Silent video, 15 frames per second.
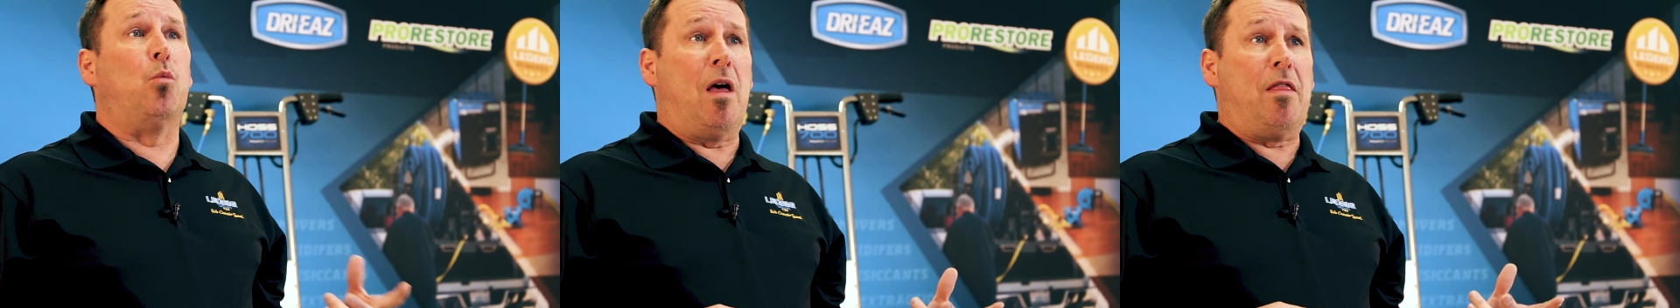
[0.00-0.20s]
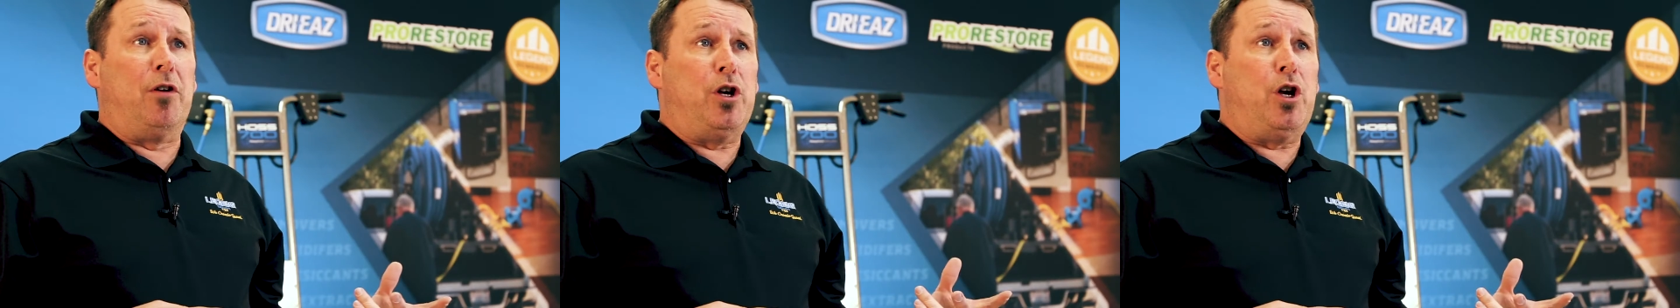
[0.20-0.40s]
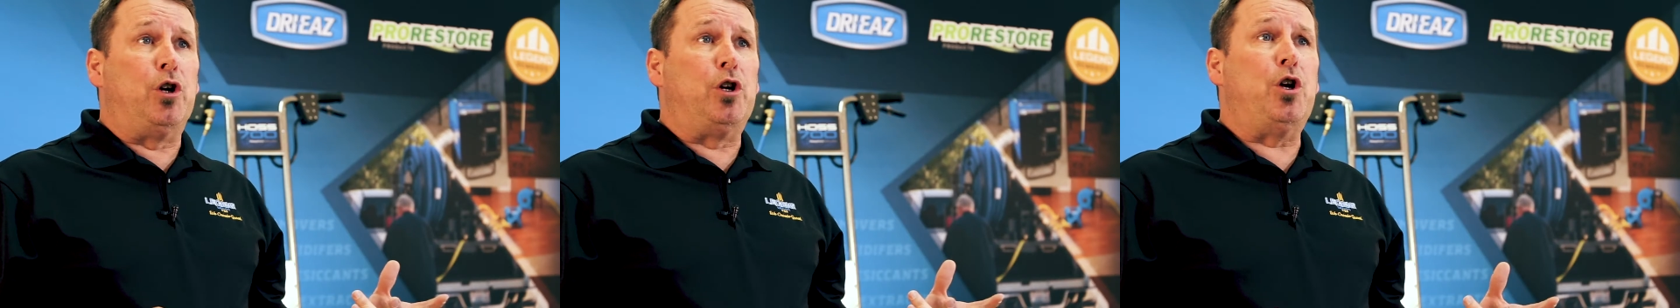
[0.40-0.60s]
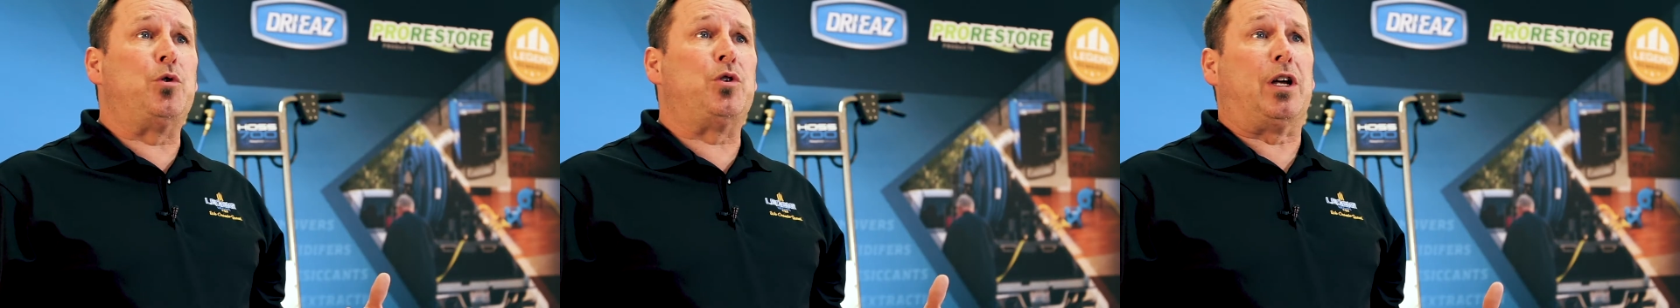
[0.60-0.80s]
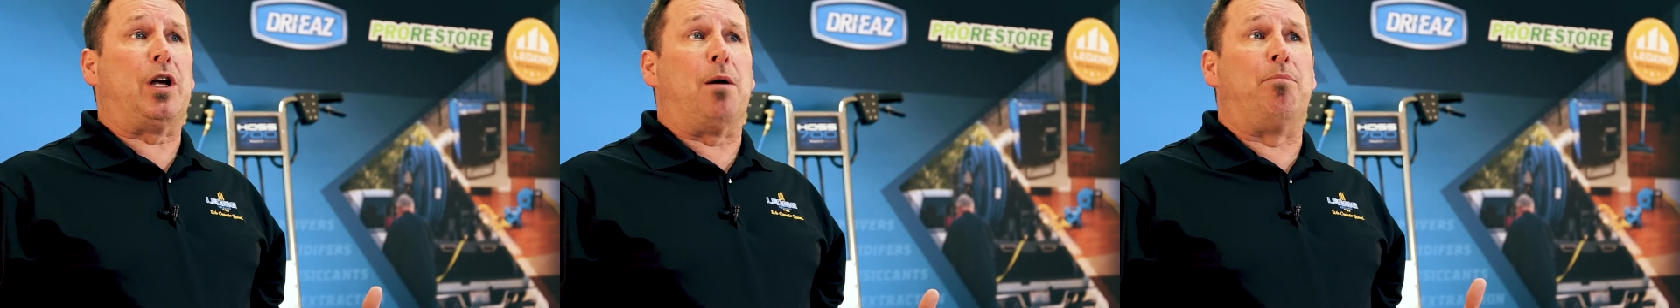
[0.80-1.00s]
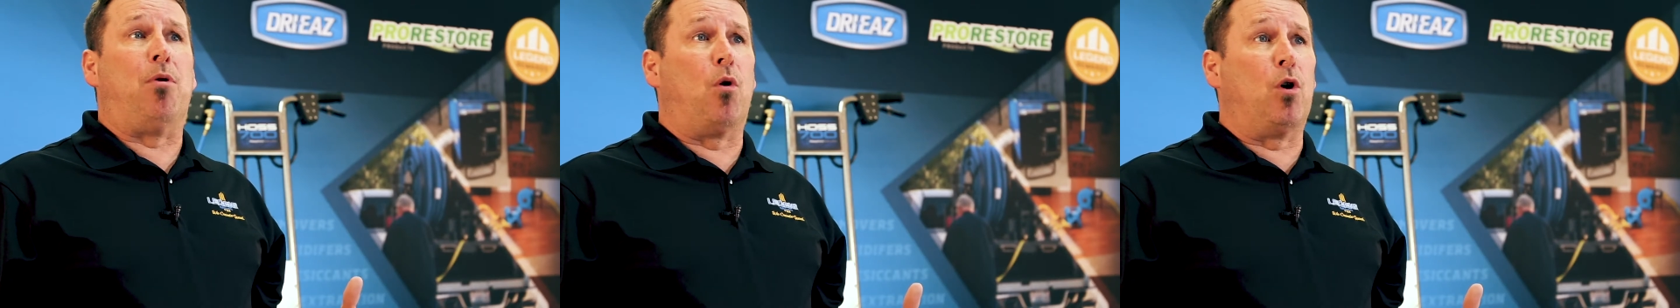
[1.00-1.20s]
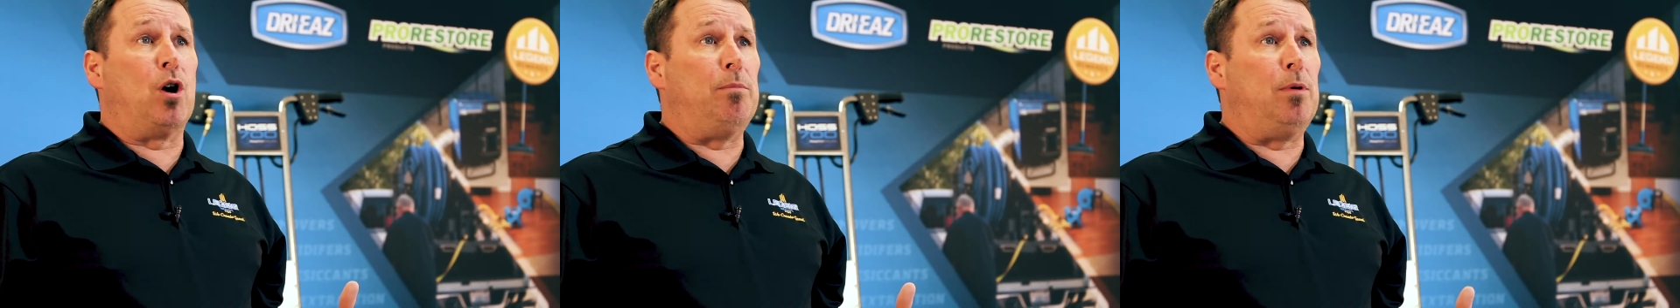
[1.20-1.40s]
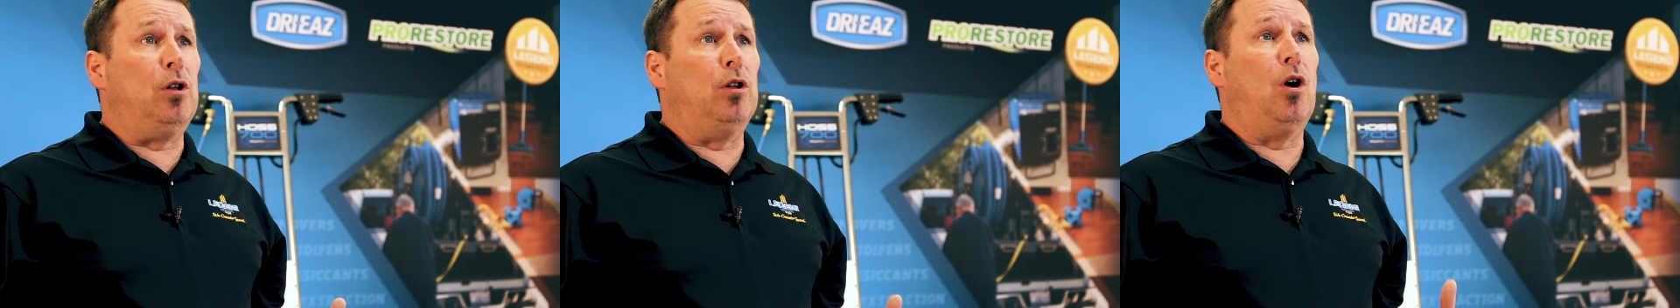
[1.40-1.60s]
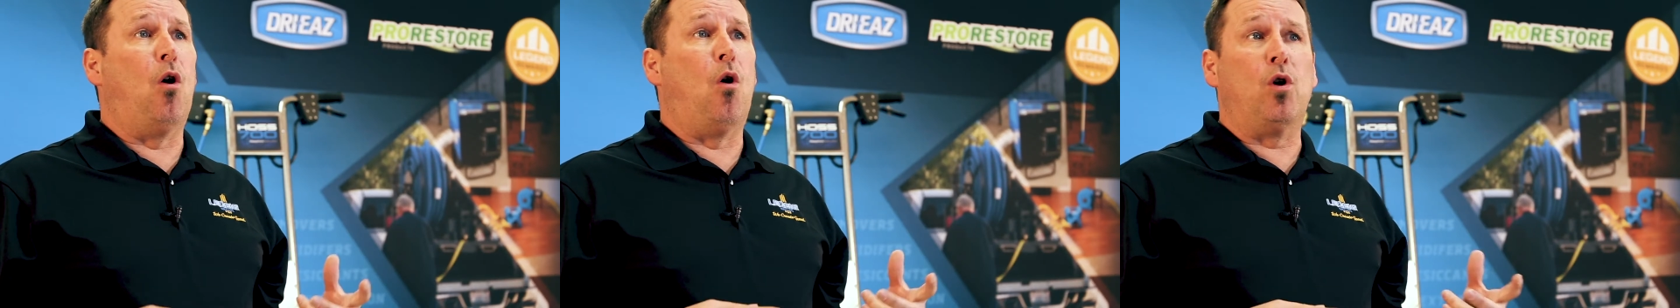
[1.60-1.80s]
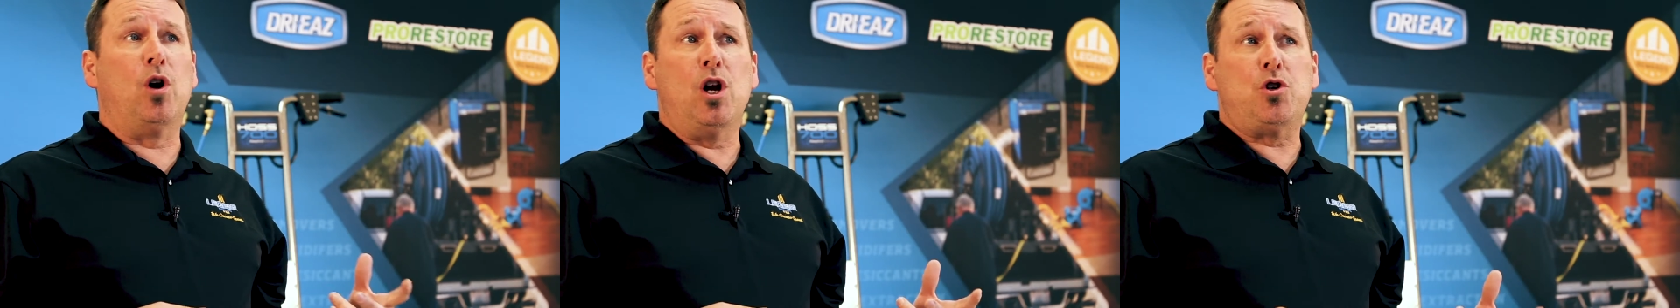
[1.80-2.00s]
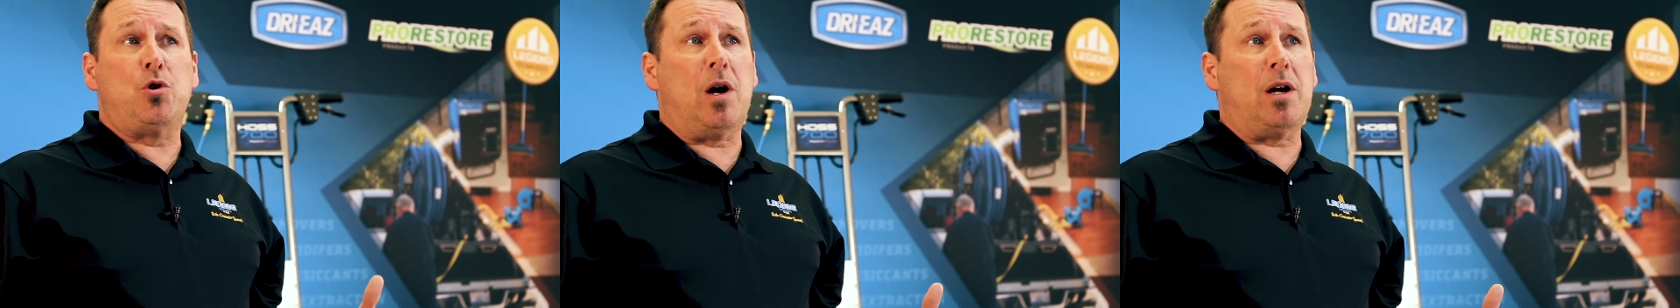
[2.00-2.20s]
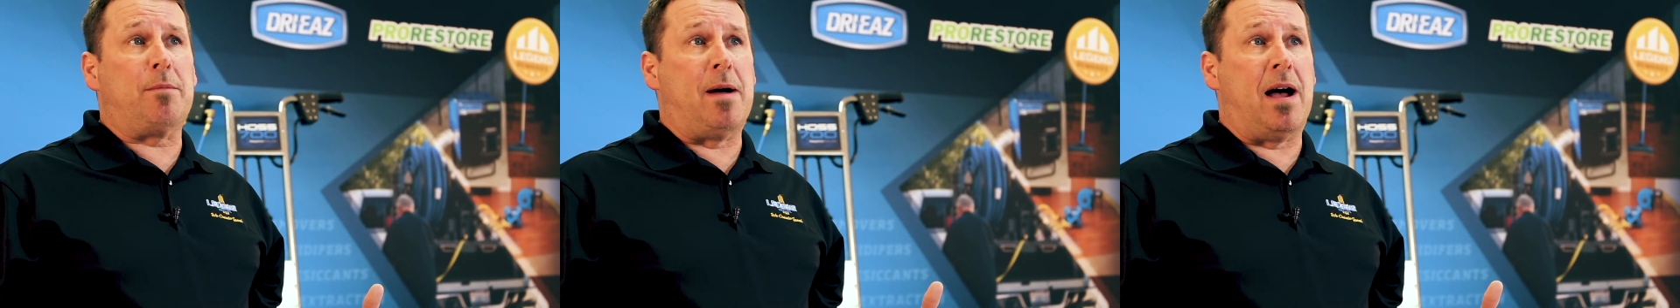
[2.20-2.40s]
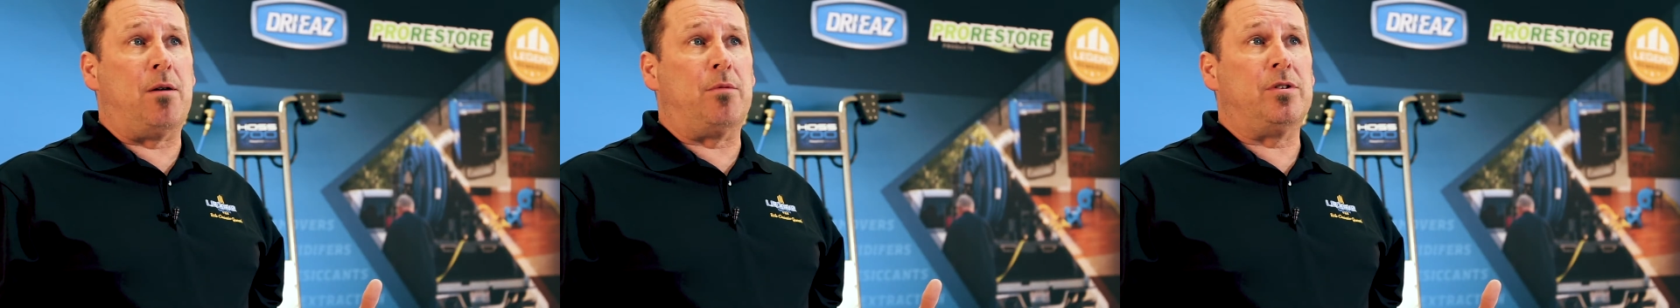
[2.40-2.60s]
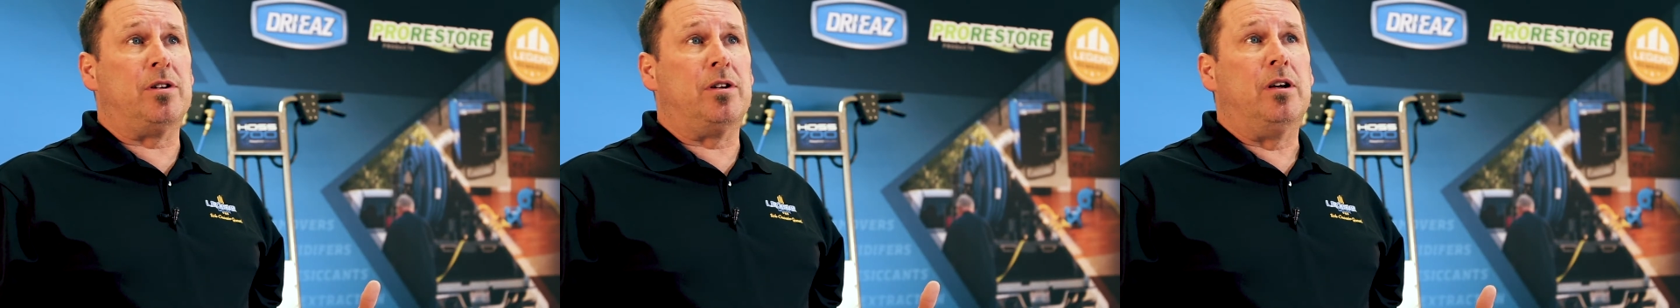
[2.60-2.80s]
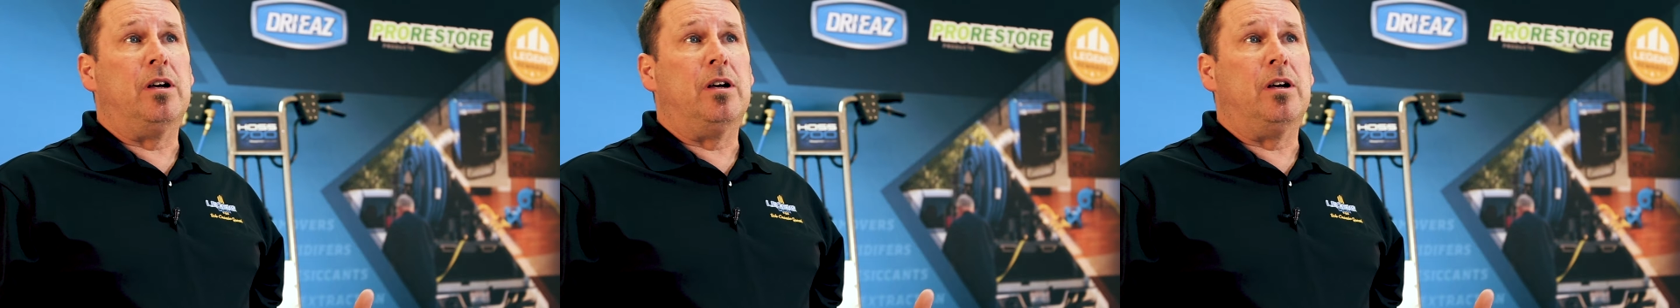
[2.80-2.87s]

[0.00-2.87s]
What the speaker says: whether you're using a portable or a truck mount,